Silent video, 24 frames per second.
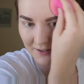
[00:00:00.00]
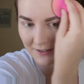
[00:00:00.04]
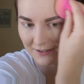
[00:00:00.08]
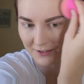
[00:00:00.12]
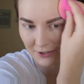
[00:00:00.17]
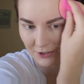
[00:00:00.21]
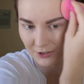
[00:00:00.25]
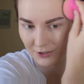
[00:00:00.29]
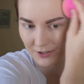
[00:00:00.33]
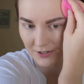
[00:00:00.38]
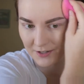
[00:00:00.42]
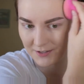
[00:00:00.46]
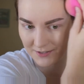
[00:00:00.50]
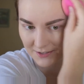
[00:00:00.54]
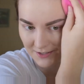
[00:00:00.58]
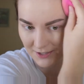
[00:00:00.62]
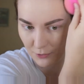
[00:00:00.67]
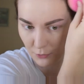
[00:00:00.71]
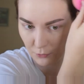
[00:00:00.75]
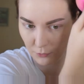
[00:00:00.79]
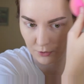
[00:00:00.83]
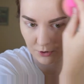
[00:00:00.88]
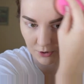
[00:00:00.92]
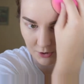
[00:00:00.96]
crazy
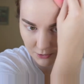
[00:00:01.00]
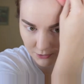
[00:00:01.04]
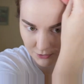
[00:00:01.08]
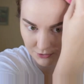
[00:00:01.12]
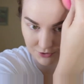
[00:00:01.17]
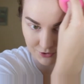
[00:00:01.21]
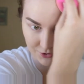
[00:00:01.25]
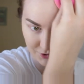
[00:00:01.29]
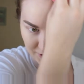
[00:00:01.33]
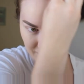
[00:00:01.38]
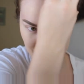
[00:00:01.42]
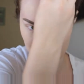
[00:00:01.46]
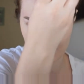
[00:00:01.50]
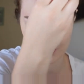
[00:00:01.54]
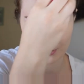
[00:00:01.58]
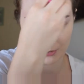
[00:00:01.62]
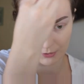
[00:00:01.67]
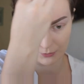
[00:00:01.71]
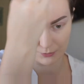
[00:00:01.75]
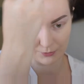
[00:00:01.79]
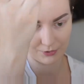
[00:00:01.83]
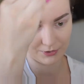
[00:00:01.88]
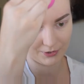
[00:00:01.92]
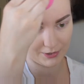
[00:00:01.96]
orange or
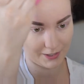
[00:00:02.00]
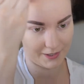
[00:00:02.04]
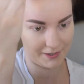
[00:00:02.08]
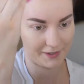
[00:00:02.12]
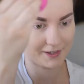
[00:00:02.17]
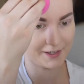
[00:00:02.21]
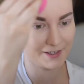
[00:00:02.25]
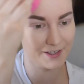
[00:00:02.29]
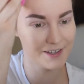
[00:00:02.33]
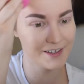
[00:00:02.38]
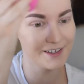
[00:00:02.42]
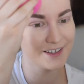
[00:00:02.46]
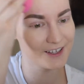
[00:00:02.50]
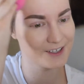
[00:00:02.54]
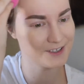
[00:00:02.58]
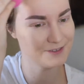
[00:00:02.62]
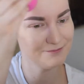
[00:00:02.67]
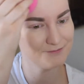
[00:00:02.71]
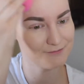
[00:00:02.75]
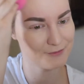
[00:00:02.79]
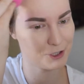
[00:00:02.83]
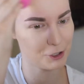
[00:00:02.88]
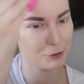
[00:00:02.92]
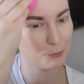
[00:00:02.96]
yellow or like
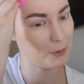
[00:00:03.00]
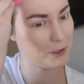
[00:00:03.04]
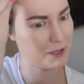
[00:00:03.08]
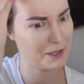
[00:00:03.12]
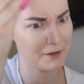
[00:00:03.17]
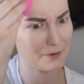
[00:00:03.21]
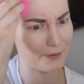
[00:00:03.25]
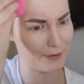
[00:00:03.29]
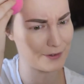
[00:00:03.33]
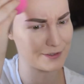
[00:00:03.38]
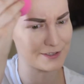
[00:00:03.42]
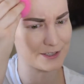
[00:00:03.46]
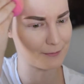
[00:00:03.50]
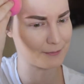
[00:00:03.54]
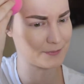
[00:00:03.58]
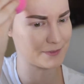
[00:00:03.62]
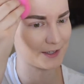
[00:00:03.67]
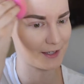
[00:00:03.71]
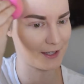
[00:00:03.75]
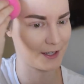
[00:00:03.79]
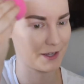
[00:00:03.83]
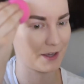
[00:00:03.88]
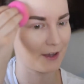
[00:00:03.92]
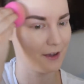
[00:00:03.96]
too pink or
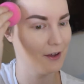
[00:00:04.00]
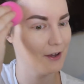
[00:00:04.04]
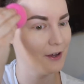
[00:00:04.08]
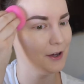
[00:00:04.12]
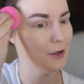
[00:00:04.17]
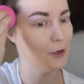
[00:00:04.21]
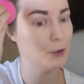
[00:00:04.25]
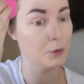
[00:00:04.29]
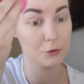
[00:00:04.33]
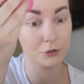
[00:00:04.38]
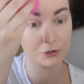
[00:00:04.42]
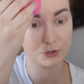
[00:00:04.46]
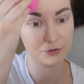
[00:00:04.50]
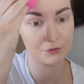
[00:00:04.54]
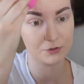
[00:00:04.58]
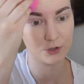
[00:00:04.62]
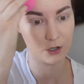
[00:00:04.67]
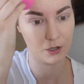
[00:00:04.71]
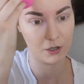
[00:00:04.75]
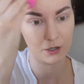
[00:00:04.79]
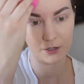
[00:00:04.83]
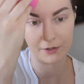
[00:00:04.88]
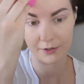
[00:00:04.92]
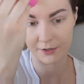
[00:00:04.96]
something, or too
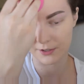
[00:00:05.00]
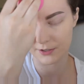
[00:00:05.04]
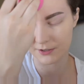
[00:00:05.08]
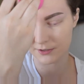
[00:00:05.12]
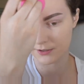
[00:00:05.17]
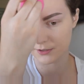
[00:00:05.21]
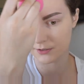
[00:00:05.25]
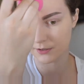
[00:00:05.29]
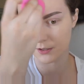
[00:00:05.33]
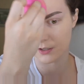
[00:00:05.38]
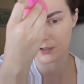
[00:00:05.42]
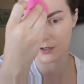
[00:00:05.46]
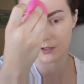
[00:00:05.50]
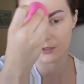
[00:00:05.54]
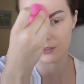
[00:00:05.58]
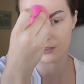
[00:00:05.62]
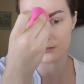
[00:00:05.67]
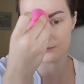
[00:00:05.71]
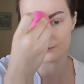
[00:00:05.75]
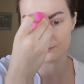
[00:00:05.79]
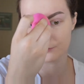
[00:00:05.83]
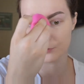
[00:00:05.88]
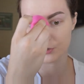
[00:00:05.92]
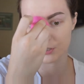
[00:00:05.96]
dark,
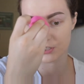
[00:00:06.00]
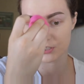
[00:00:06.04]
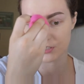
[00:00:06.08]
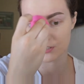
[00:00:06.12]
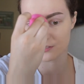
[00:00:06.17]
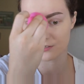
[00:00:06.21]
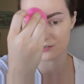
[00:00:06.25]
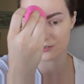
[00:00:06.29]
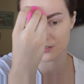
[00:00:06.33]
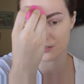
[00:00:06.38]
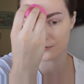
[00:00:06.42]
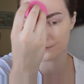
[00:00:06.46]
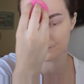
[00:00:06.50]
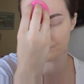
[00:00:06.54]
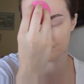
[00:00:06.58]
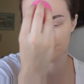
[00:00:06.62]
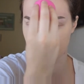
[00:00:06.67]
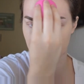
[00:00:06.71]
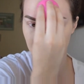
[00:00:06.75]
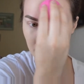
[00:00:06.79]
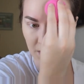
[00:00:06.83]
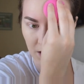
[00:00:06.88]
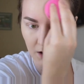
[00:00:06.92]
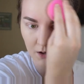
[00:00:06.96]
which is
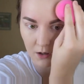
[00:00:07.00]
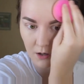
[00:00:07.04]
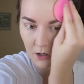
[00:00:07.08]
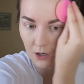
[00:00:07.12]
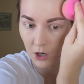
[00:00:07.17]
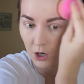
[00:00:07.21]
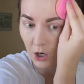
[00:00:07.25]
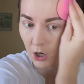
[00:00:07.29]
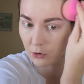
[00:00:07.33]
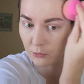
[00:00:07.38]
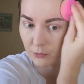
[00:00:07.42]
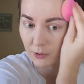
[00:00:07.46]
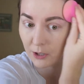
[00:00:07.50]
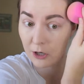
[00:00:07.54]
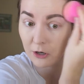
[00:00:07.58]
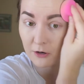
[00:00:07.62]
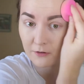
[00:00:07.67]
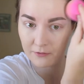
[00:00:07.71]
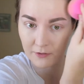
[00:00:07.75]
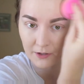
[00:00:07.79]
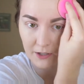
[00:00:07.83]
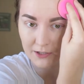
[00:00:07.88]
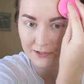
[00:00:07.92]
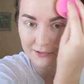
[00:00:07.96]
a rare
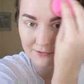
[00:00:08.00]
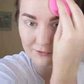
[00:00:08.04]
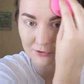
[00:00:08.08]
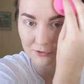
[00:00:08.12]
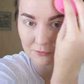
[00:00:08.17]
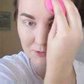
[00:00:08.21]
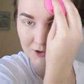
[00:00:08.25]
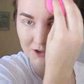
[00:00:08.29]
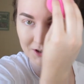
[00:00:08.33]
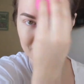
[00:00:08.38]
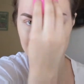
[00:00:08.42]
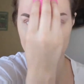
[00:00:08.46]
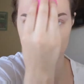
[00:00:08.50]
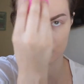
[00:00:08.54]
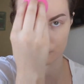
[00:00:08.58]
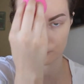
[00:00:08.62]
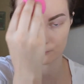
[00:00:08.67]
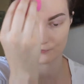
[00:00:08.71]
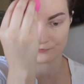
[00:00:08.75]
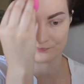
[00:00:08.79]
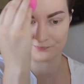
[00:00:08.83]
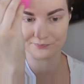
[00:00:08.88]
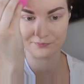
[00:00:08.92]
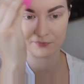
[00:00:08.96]
find for me. So
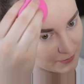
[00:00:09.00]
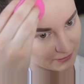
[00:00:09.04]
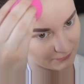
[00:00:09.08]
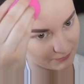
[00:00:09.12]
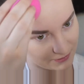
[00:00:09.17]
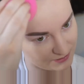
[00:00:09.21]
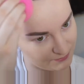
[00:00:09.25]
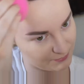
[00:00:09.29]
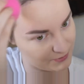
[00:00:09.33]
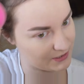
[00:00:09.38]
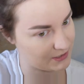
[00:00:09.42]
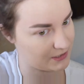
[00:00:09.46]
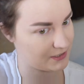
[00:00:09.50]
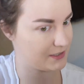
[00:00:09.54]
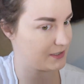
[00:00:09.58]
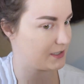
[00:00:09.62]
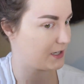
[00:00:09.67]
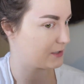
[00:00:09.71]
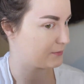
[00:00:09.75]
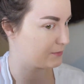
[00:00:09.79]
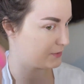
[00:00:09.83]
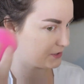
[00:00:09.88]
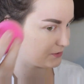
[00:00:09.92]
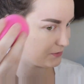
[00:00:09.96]
I was
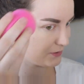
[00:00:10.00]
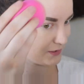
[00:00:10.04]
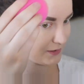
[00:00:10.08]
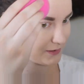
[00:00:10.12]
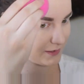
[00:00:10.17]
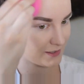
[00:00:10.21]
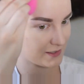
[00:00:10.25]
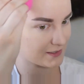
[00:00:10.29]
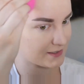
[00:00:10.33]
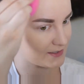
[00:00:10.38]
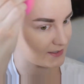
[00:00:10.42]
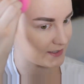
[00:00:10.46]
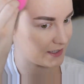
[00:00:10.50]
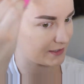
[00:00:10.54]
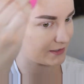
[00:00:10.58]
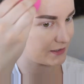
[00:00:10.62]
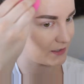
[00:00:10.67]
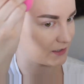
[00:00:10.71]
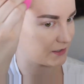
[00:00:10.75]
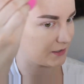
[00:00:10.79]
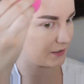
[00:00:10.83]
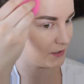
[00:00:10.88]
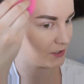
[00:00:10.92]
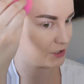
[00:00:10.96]
stuck between this and
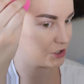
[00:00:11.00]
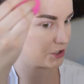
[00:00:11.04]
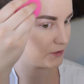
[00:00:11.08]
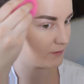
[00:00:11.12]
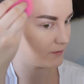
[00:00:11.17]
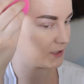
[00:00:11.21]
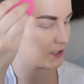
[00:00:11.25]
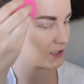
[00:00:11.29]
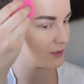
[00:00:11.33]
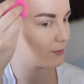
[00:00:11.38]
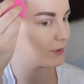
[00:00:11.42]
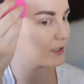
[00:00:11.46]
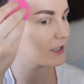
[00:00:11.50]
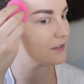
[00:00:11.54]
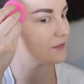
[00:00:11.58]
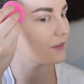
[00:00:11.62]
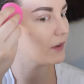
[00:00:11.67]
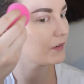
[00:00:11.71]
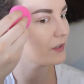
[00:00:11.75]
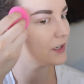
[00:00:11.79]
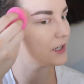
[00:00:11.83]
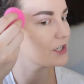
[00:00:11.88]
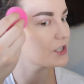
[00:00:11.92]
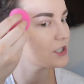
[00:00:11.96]
the Juvia's Place
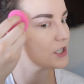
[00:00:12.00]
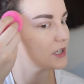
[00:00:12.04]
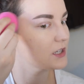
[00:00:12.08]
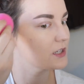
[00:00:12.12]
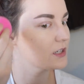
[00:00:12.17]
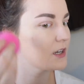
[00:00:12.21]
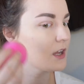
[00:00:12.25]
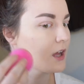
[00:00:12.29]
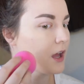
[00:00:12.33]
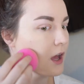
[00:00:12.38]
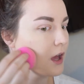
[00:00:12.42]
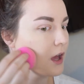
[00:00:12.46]
foundation.